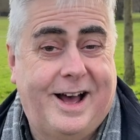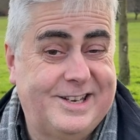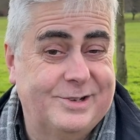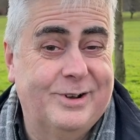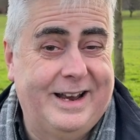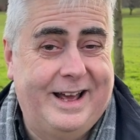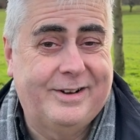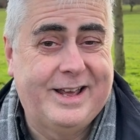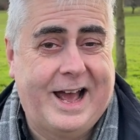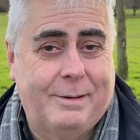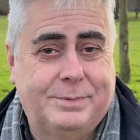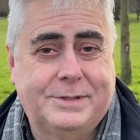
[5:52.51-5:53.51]
I do allow
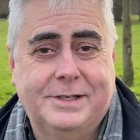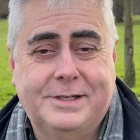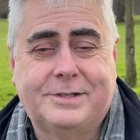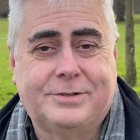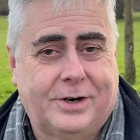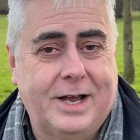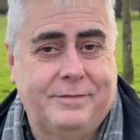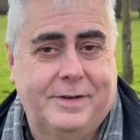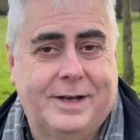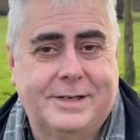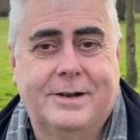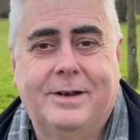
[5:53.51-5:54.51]
cabs. It's
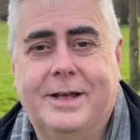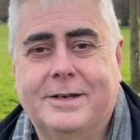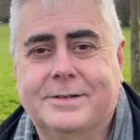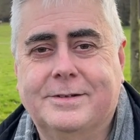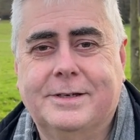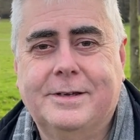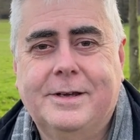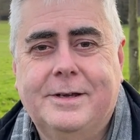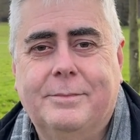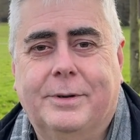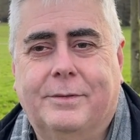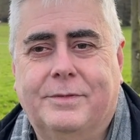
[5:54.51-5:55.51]
driving I don't like doing,
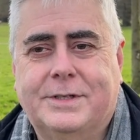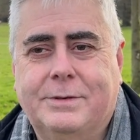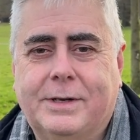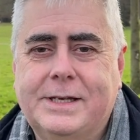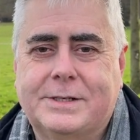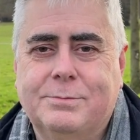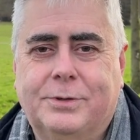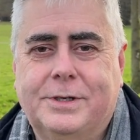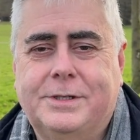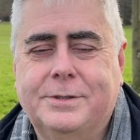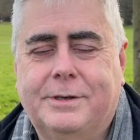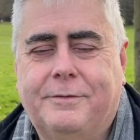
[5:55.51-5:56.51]
but obviously one doesn't want
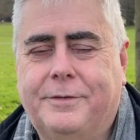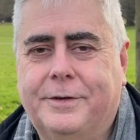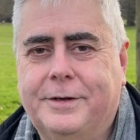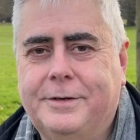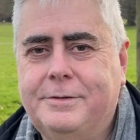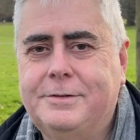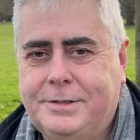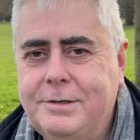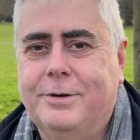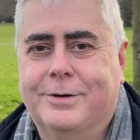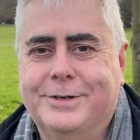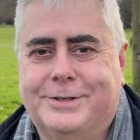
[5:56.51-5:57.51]
to do it for
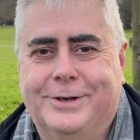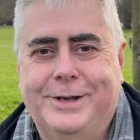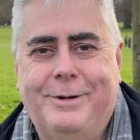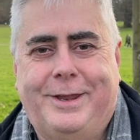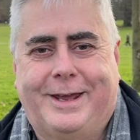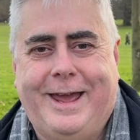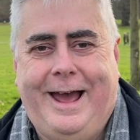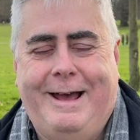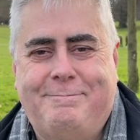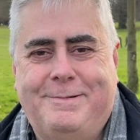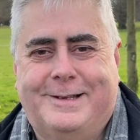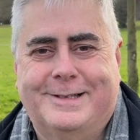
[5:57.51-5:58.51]
too long a journey with a
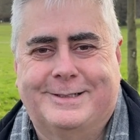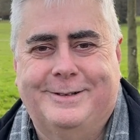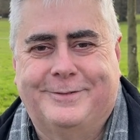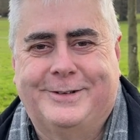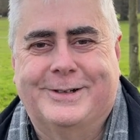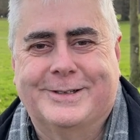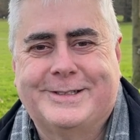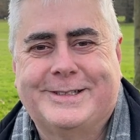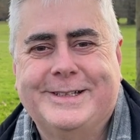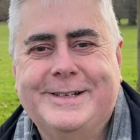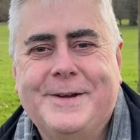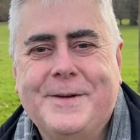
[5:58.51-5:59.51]
cab because of costs.